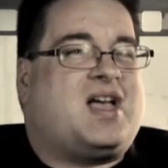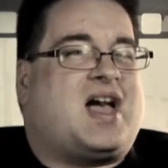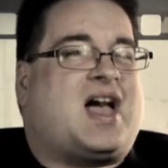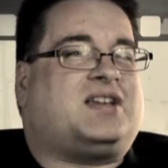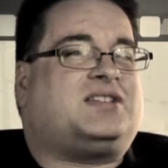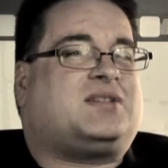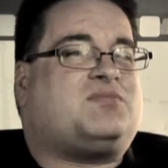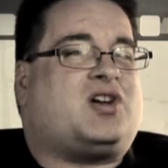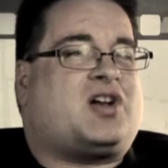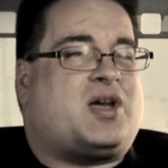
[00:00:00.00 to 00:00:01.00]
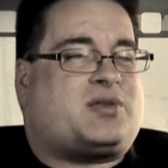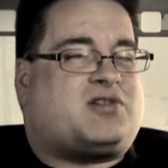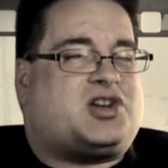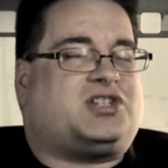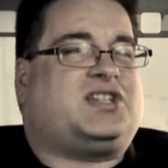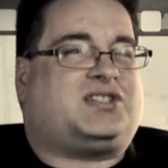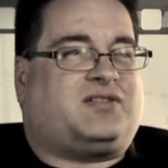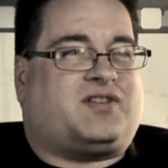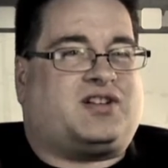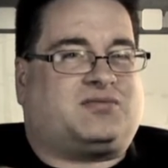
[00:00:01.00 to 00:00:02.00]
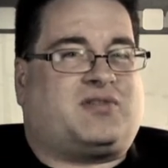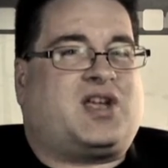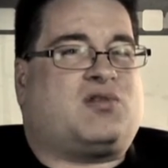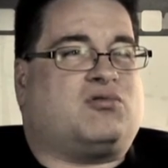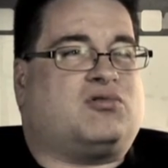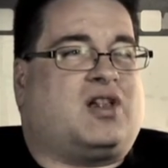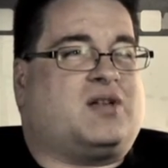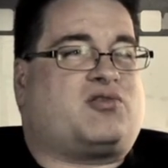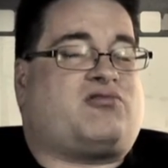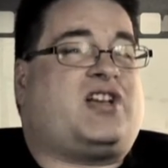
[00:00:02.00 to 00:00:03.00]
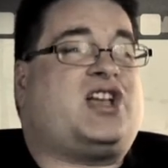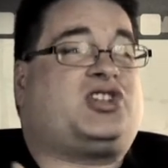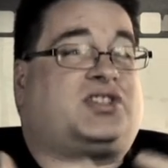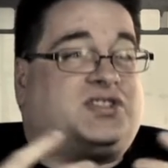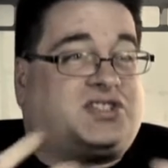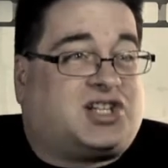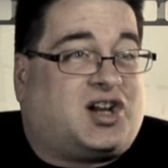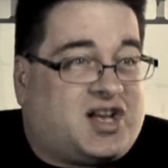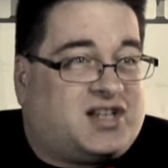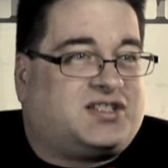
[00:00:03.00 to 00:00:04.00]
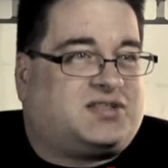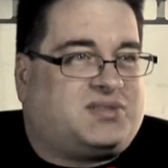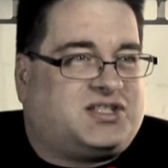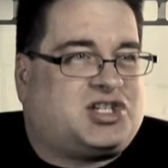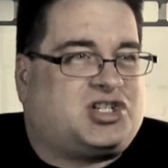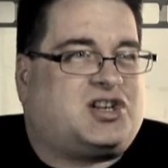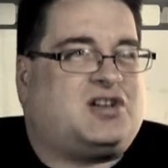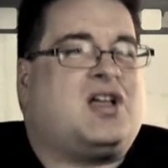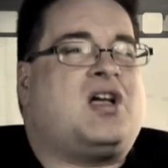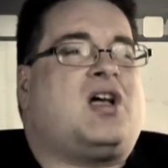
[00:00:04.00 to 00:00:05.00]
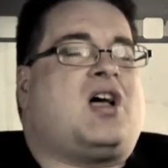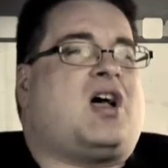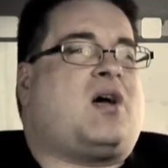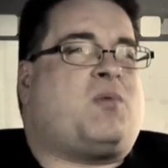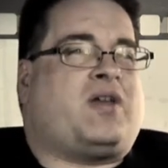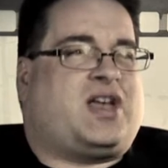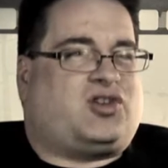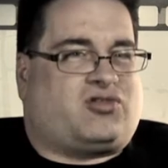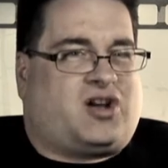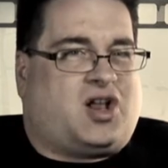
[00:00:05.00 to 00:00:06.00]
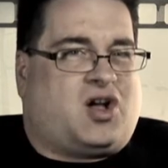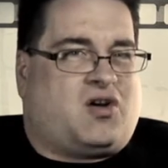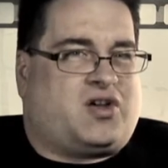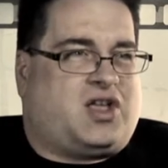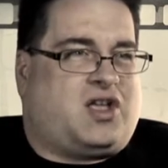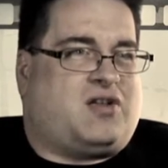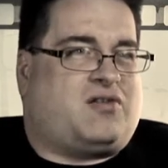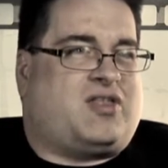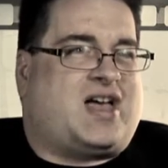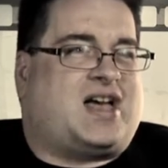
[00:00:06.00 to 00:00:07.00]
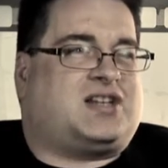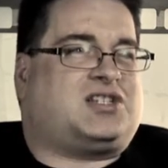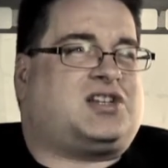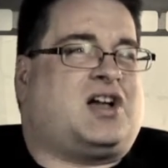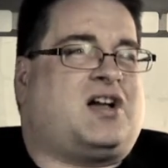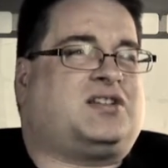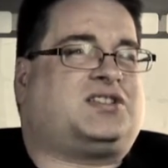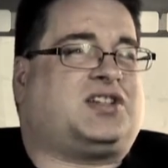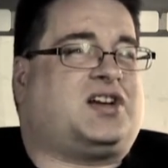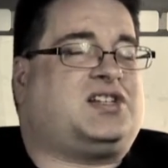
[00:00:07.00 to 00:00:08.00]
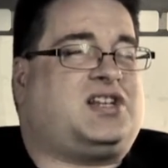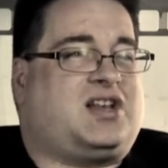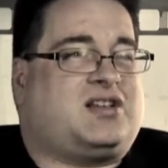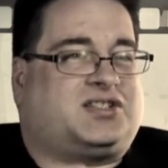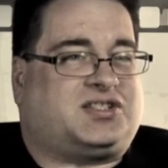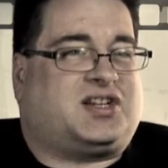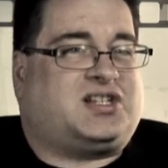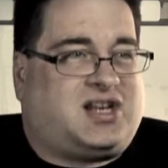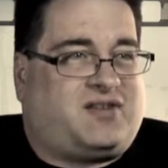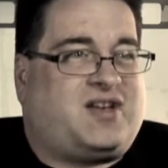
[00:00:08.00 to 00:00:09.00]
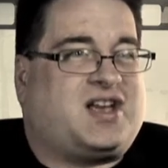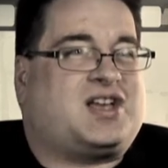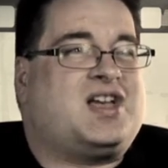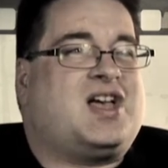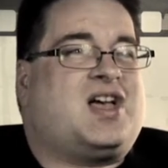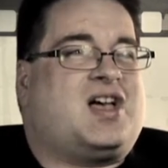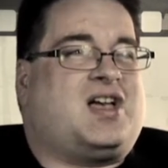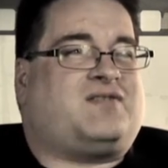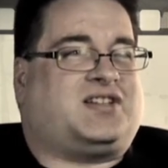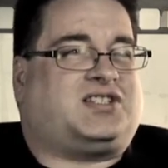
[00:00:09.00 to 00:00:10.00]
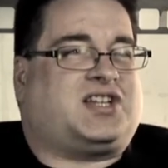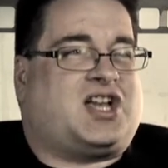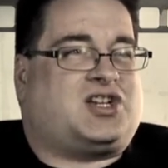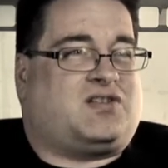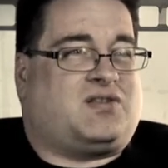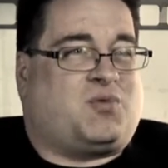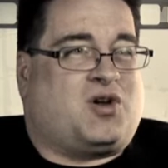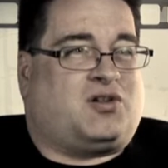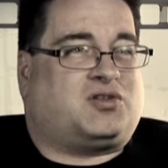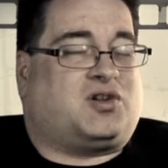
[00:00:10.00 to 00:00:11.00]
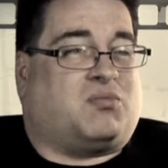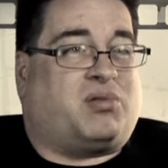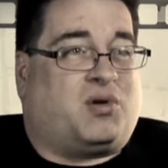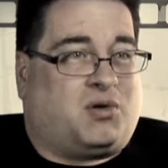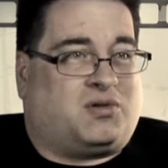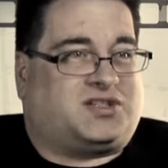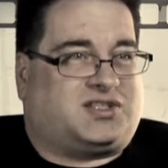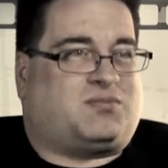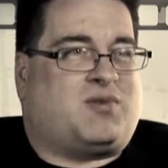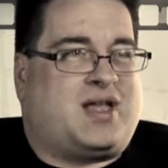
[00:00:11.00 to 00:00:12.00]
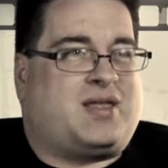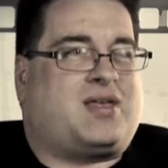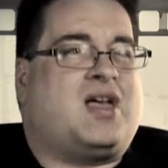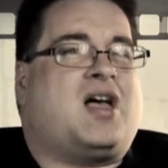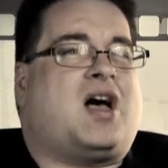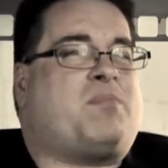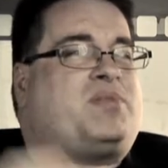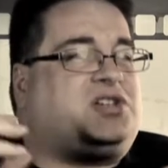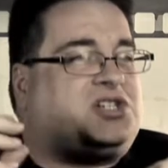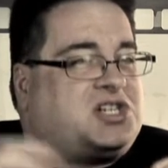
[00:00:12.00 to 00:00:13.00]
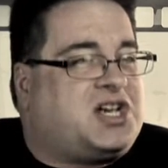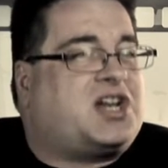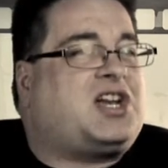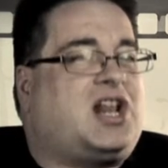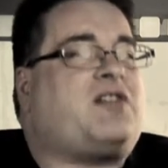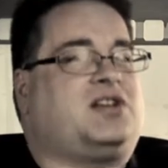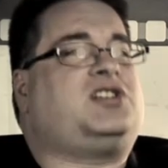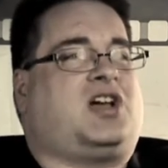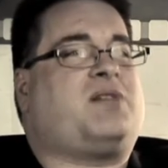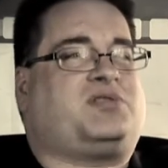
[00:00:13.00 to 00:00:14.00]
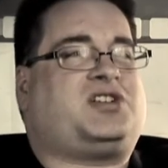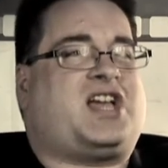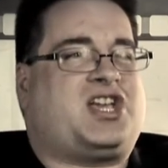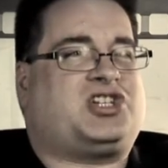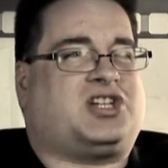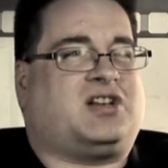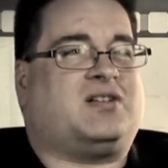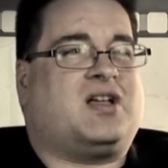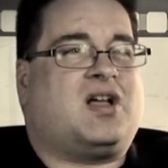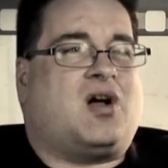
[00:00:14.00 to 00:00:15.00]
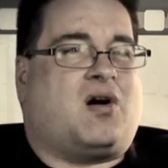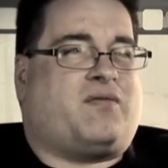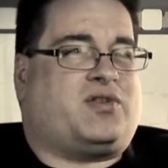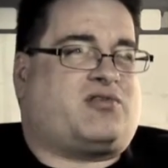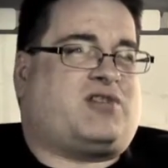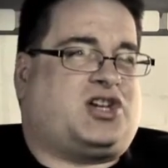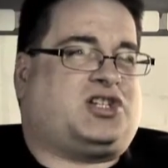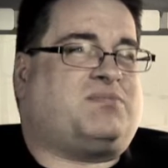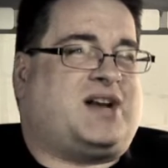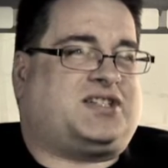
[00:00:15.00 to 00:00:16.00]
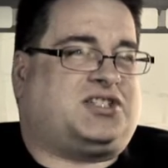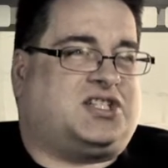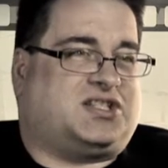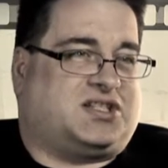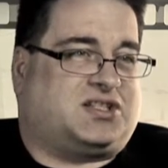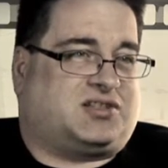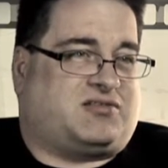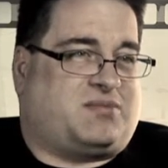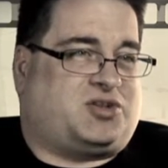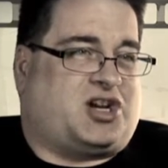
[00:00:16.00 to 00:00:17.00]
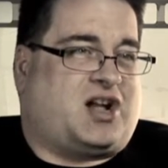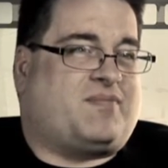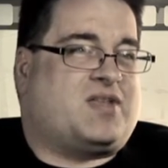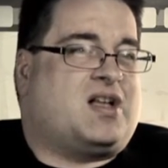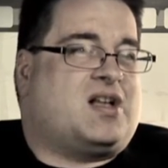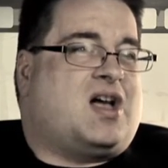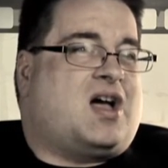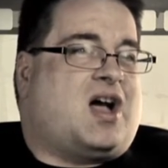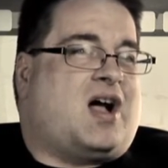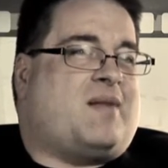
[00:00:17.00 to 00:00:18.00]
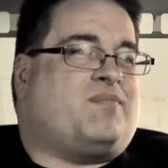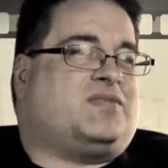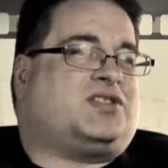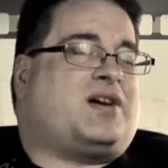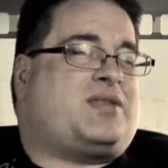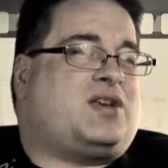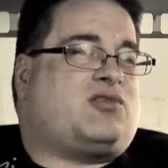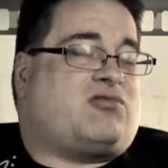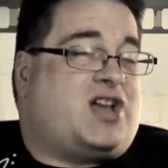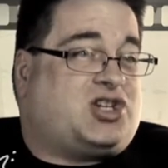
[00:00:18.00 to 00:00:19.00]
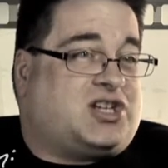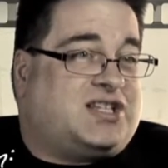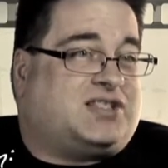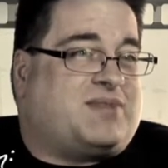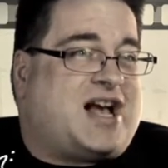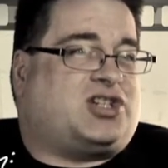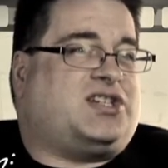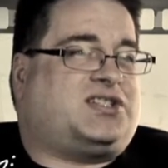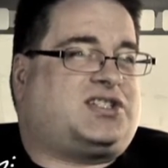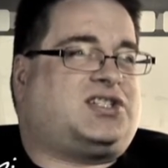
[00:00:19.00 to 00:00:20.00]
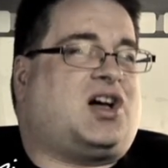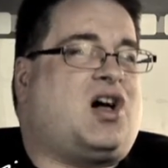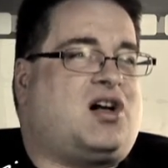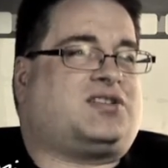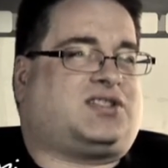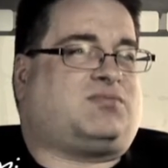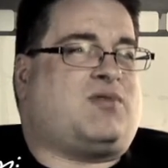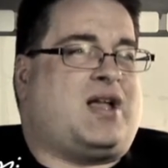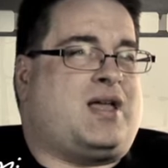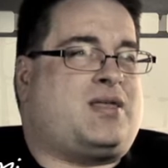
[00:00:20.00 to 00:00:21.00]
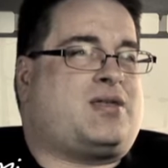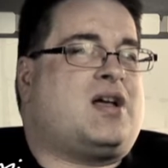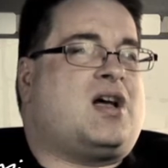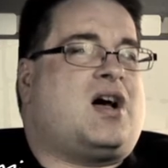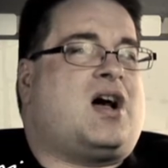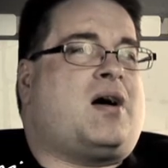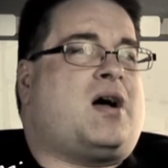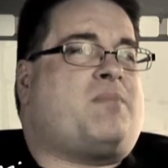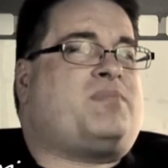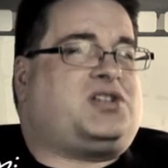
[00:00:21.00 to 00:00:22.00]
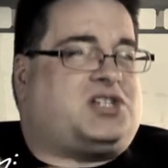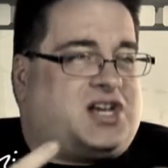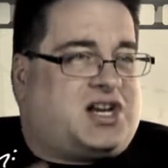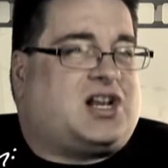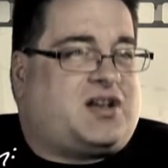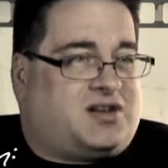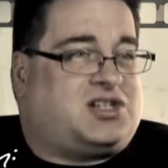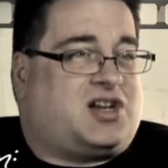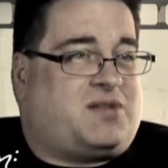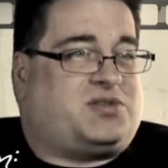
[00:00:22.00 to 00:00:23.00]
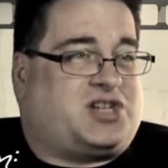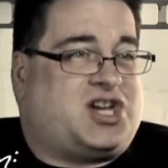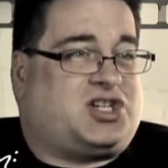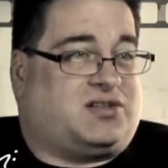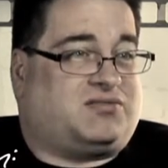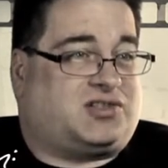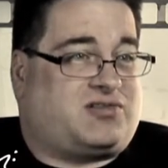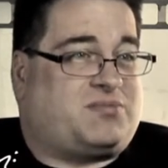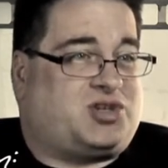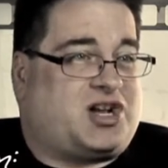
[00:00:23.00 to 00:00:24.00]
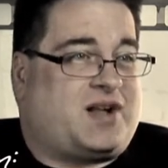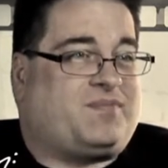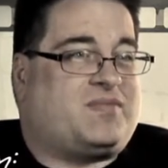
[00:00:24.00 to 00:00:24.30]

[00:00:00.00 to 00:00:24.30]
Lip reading: And some young earth creationists advance what they call a creation science position, where they try and argue that scientific investigation of the world comports with a particular interpretation of the creation passages in Scripture. So I think creationism actually starts with a particular interpretation of Scripture